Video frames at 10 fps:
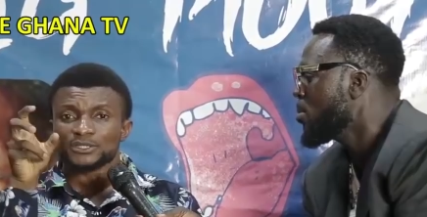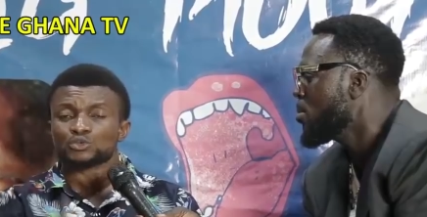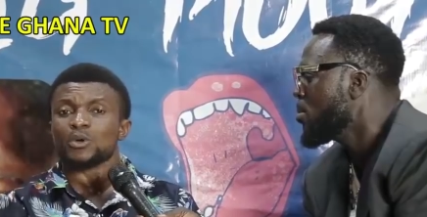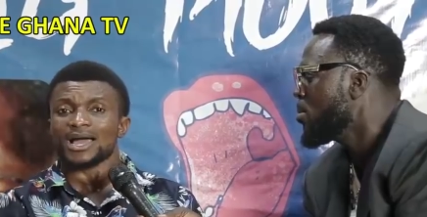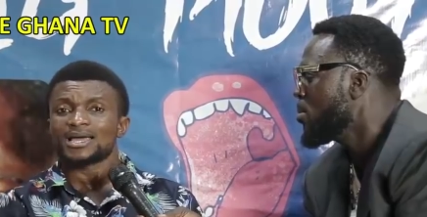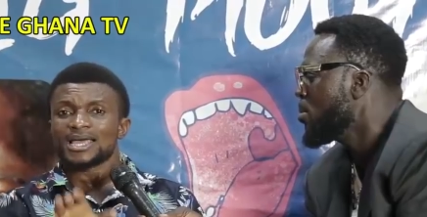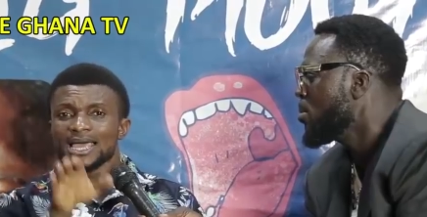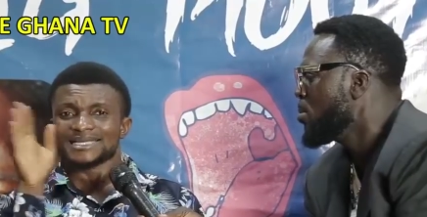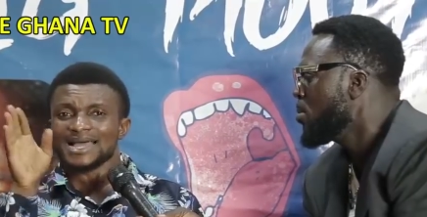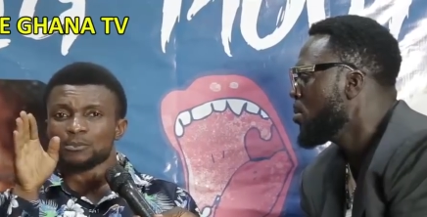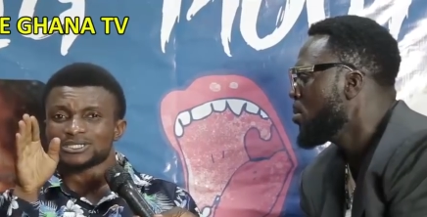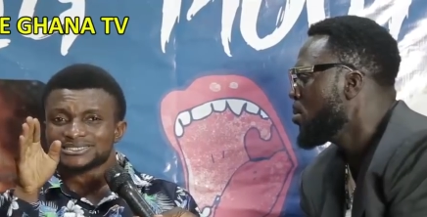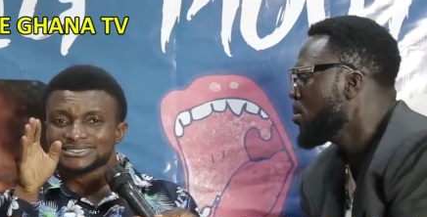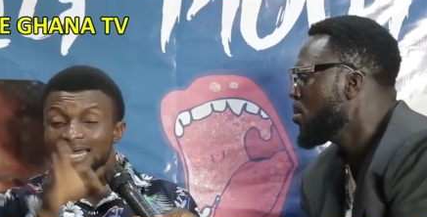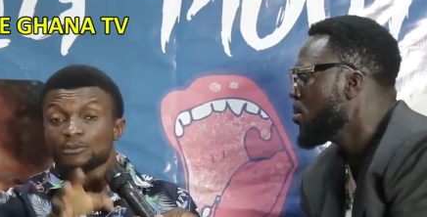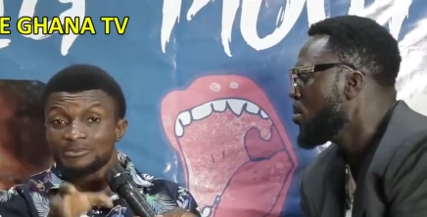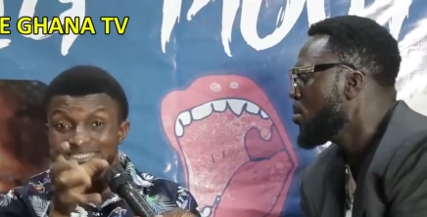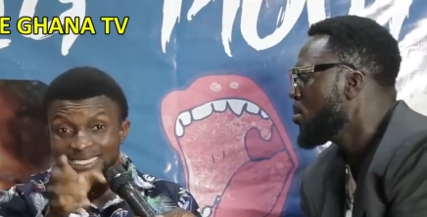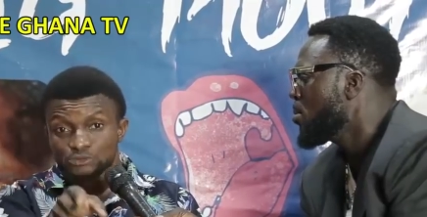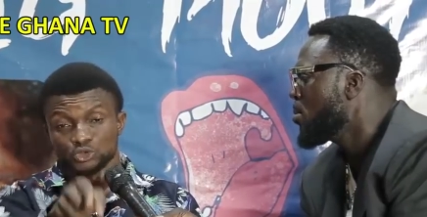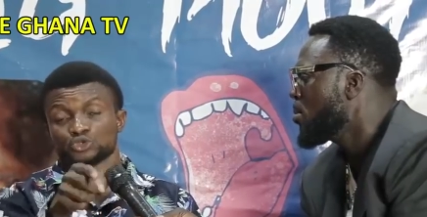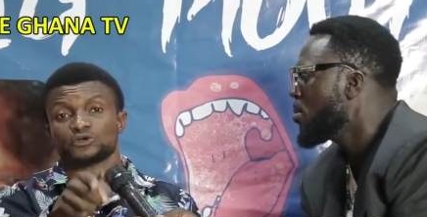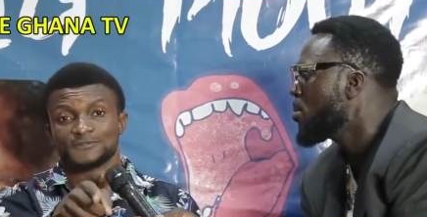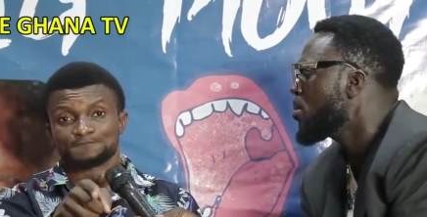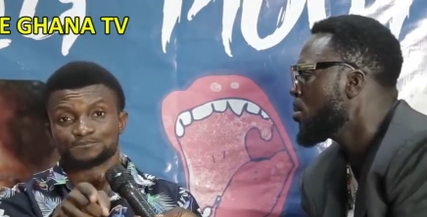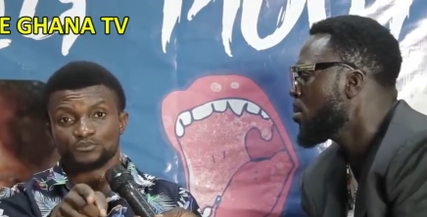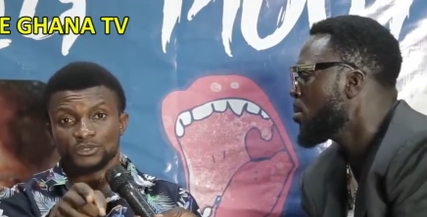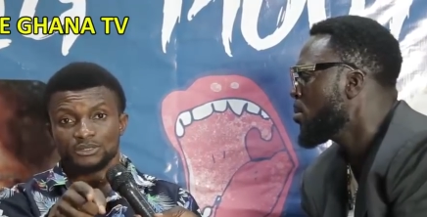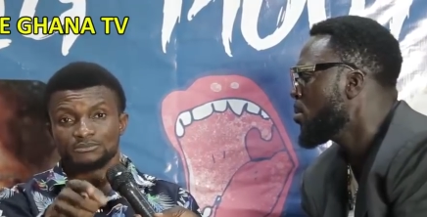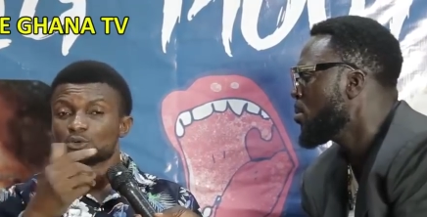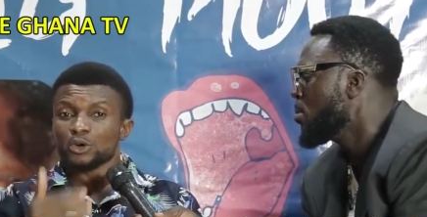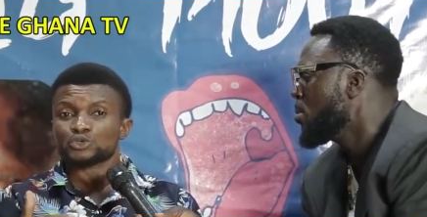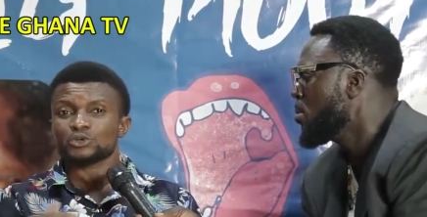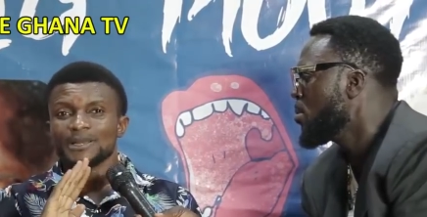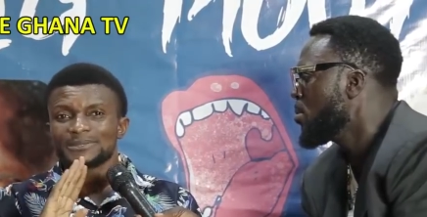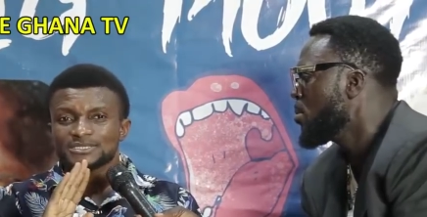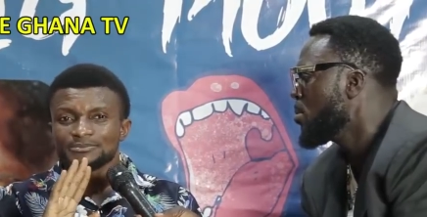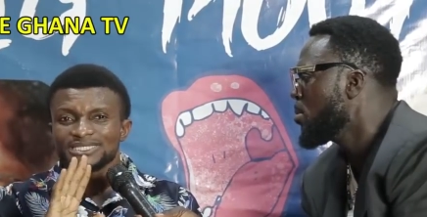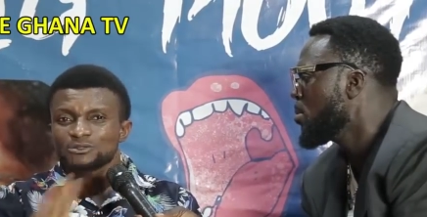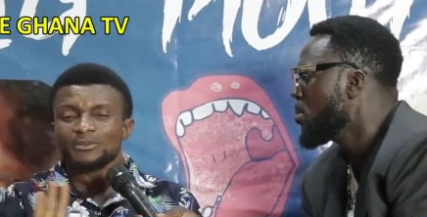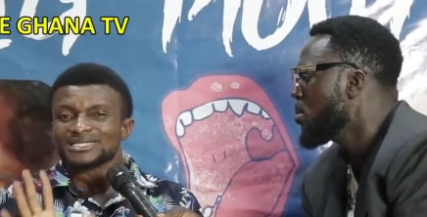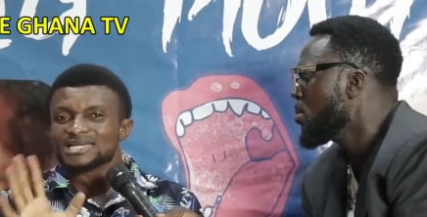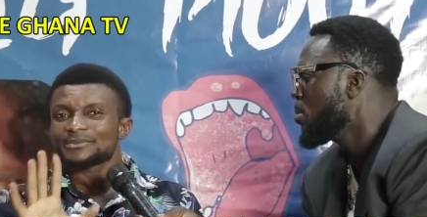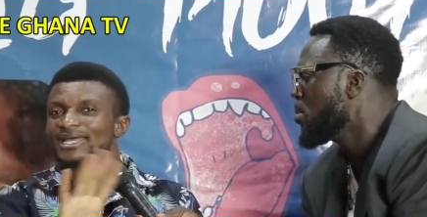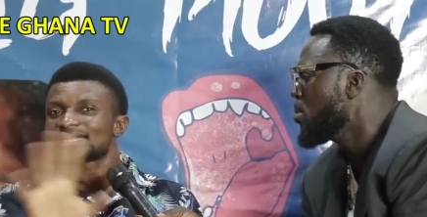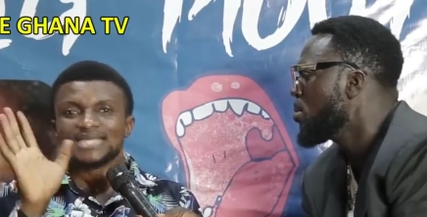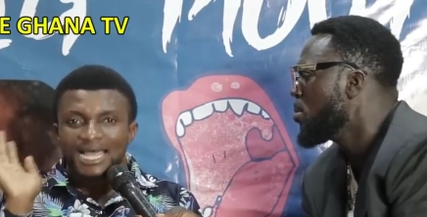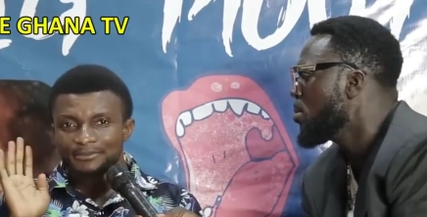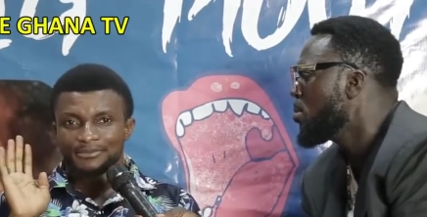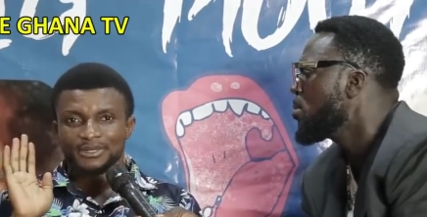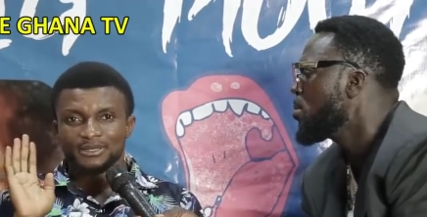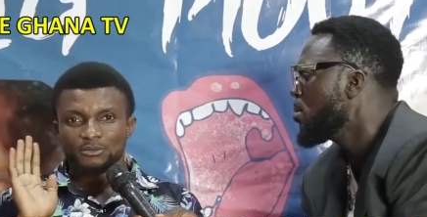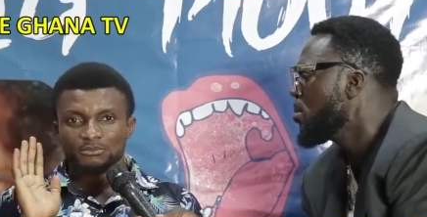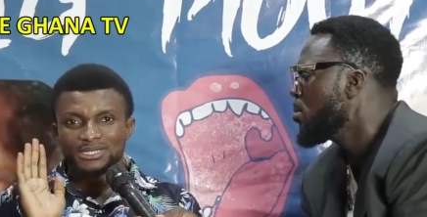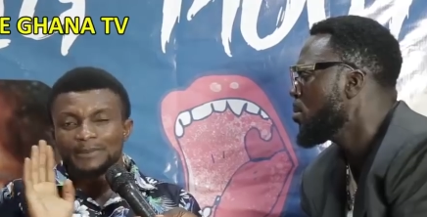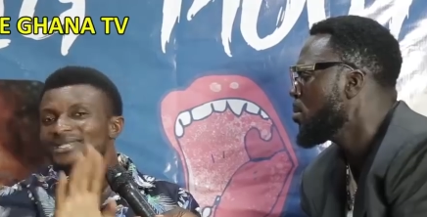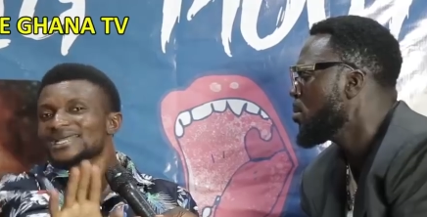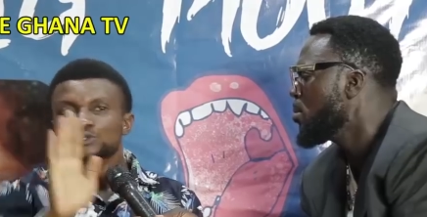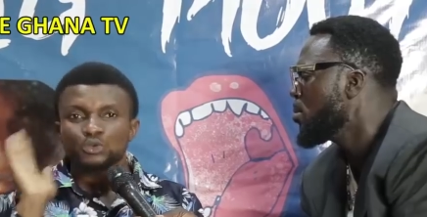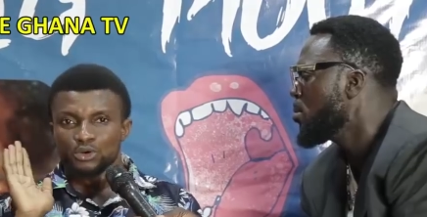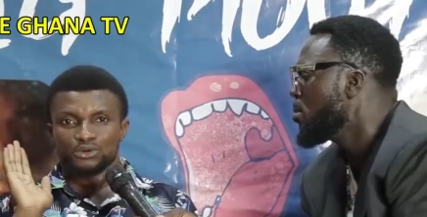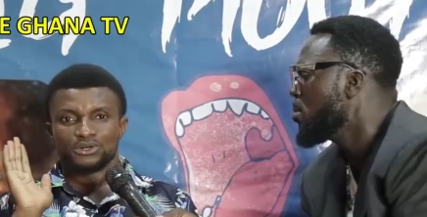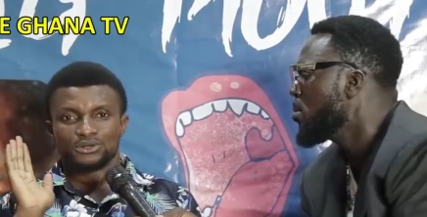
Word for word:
Speaker 1: na so a eya mo ntamu mistake to so no because onya me timi no match them anytime na me dey ato